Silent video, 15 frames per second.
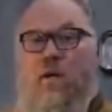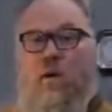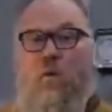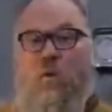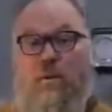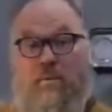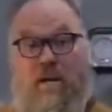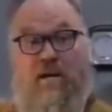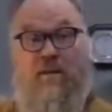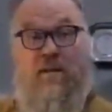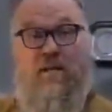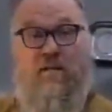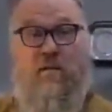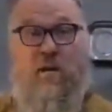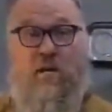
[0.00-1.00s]
we made
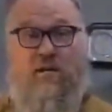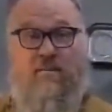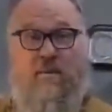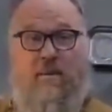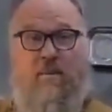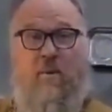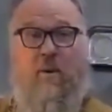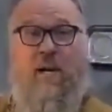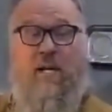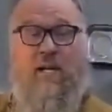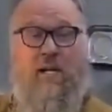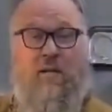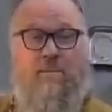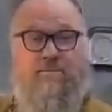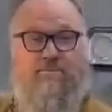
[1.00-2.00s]
this cross member right
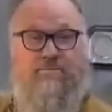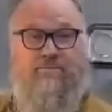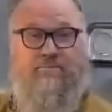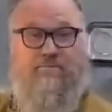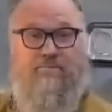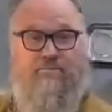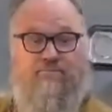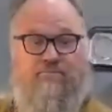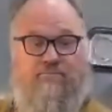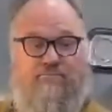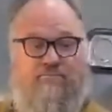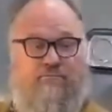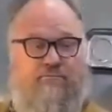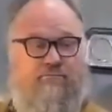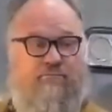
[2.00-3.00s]
here.
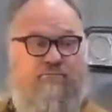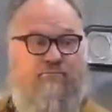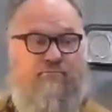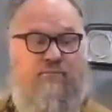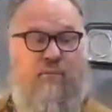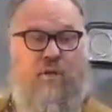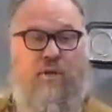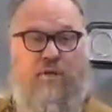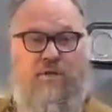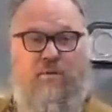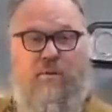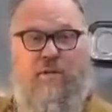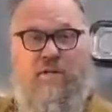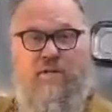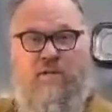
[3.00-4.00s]
Looks
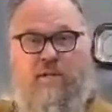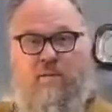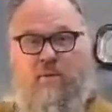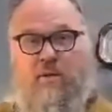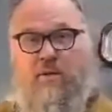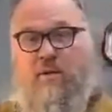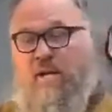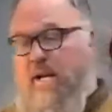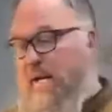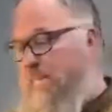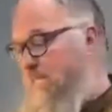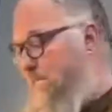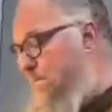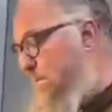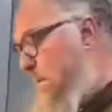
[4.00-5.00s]
real similar, right?
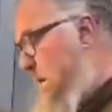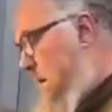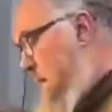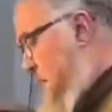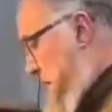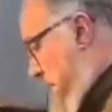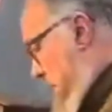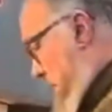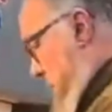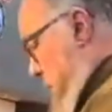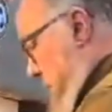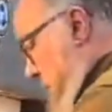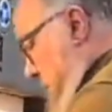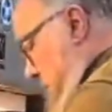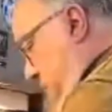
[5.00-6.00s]

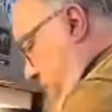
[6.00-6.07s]
Well, you